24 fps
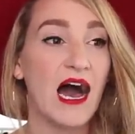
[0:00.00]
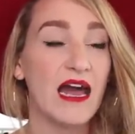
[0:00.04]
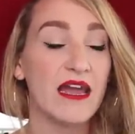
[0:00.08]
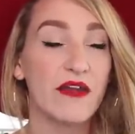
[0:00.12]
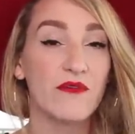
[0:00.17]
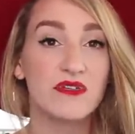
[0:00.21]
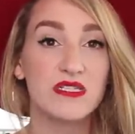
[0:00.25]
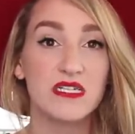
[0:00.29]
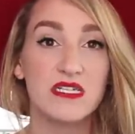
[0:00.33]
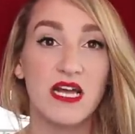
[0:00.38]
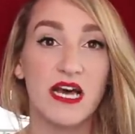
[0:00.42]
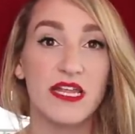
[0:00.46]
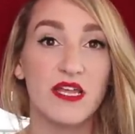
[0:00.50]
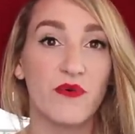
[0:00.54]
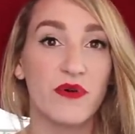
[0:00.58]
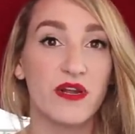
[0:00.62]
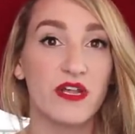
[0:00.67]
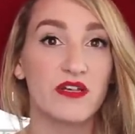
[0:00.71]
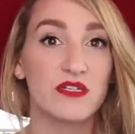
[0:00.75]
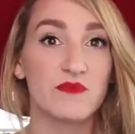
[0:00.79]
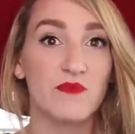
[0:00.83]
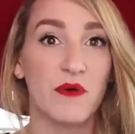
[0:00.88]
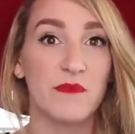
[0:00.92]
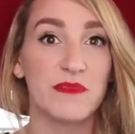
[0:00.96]
It was another
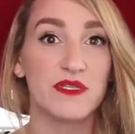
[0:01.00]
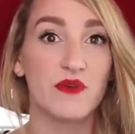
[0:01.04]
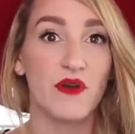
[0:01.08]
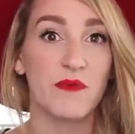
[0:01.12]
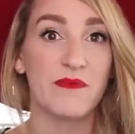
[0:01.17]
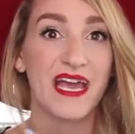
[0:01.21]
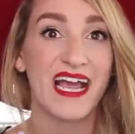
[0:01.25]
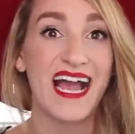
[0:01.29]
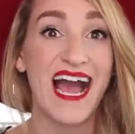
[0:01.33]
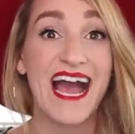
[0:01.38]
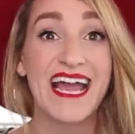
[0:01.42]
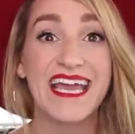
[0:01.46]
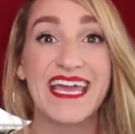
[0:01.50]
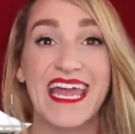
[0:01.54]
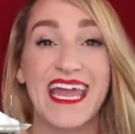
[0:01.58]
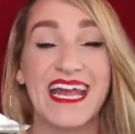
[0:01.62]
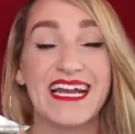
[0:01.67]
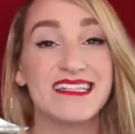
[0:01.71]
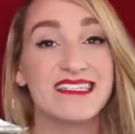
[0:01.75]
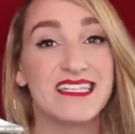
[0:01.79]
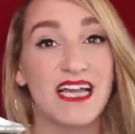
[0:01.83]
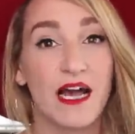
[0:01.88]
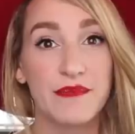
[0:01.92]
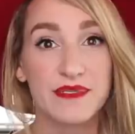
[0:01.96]
one of those moments where I'm like, I
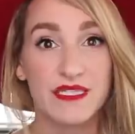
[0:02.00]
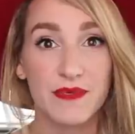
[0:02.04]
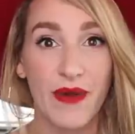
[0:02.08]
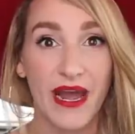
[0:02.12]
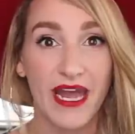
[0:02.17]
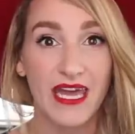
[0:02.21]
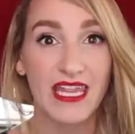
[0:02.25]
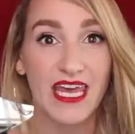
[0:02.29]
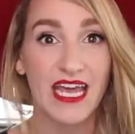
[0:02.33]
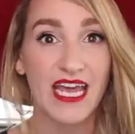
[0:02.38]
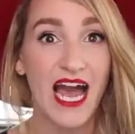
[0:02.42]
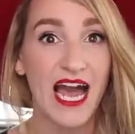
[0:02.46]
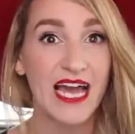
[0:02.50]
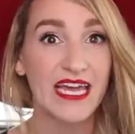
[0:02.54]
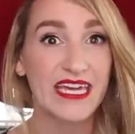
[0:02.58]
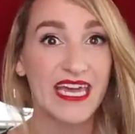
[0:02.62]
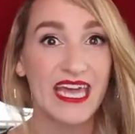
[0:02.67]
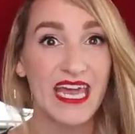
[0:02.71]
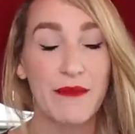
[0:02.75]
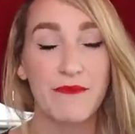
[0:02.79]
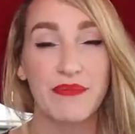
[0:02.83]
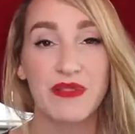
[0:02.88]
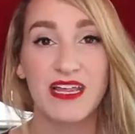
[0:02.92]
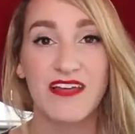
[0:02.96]
can't stop smiling. I
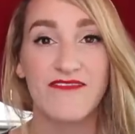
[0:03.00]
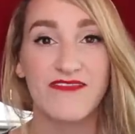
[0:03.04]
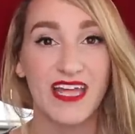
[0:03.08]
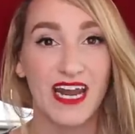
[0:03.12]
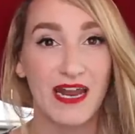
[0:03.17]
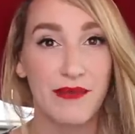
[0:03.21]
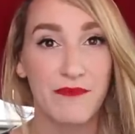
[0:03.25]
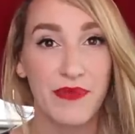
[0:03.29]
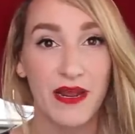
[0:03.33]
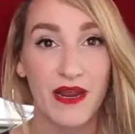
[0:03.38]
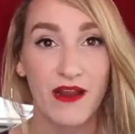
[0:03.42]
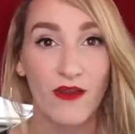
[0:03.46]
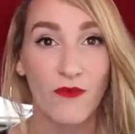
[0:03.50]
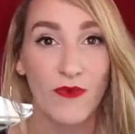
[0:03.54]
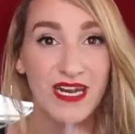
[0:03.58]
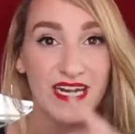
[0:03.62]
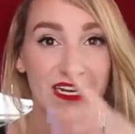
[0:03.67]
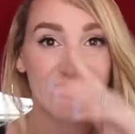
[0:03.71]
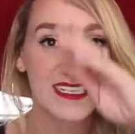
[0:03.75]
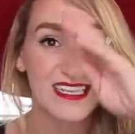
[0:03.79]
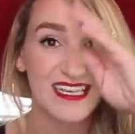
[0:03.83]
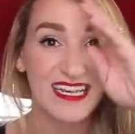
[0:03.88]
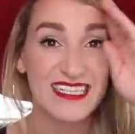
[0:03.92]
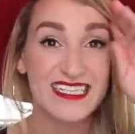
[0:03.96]
can't believe that I'm bearing
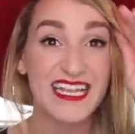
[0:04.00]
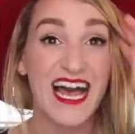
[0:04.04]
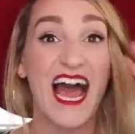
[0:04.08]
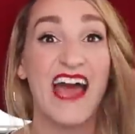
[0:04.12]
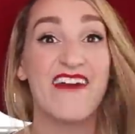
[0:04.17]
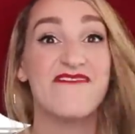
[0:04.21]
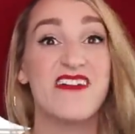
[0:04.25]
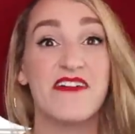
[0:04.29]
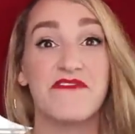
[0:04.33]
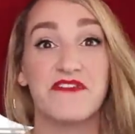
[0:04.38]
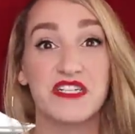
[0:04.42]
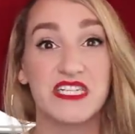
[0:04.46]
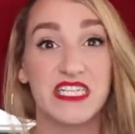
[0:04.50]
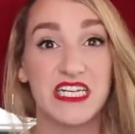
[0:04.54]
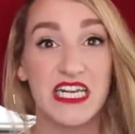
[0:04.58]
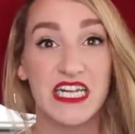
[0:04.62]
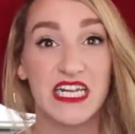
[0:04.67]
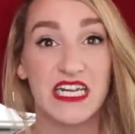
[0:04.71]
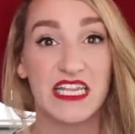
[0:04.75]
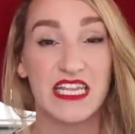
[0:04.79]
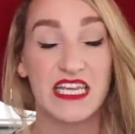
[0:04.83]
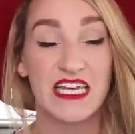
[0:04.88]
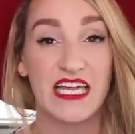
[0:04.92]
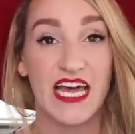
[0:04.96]
witness to this. I've never seen
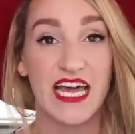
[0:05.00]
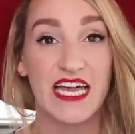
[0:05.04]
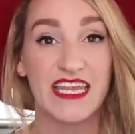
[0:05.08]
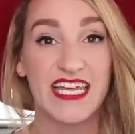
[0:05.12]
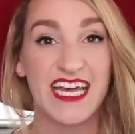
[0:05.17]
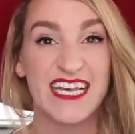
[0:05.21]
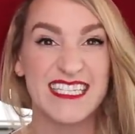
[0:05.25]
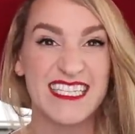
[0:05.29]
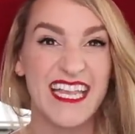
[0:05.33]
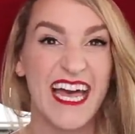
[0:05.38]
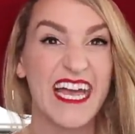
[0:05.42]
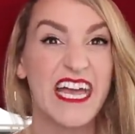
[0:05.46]
anything like this.